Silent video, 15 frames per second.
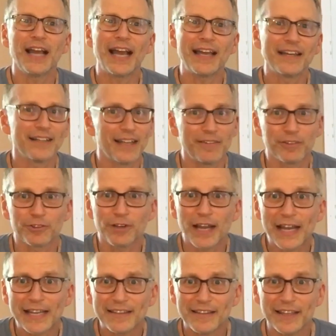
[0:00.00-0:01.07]
I didn't have a
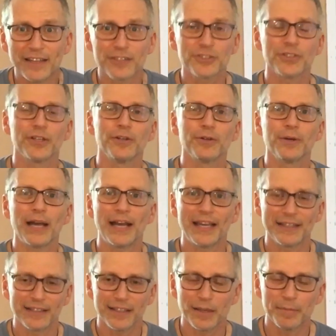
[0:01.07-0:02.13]
ride there, so I
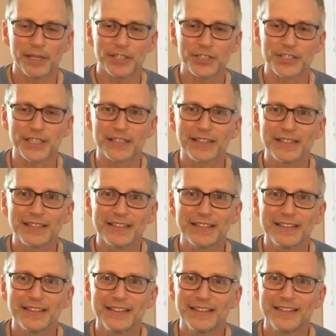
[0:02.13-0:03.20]
ended up hitching.
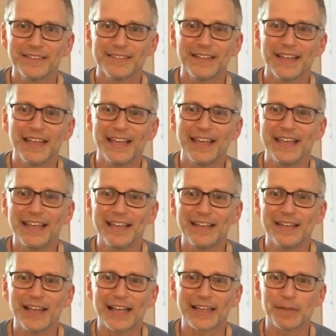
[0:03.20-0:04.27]

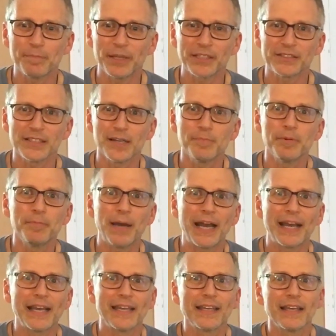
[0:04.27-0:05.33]
And I got picked up
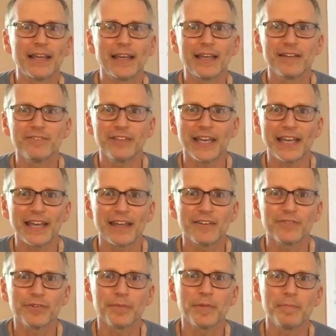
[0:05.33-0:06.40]
by a
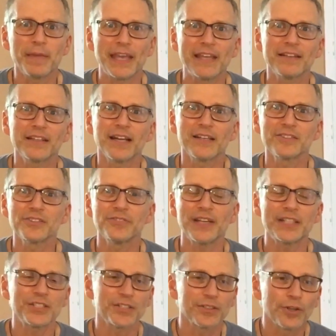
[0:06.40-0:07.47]
van from the Maine
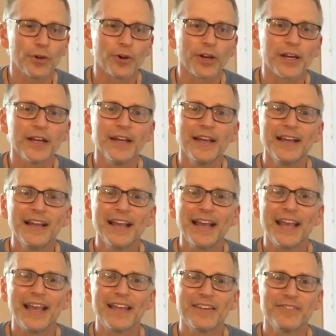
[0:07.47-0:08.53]
Conservation Corps.
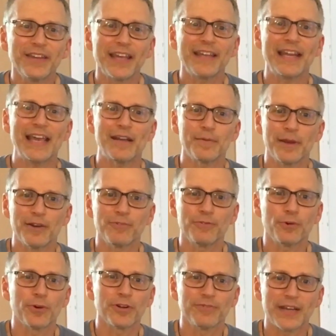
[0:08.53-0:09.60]
And the van had about
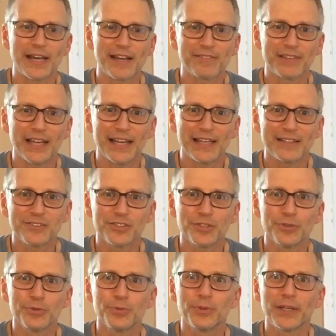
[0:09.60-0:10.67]
4 or 5 guys
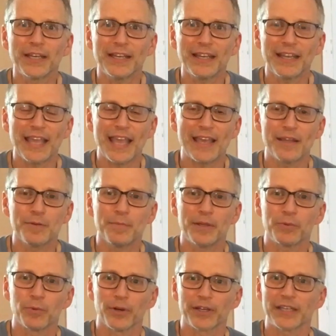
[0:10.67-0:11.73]
who had
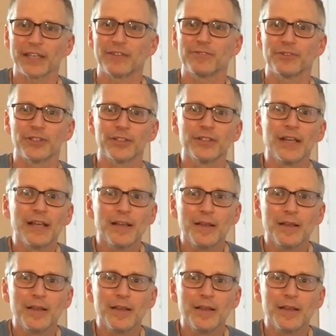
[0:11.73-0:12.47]
been working for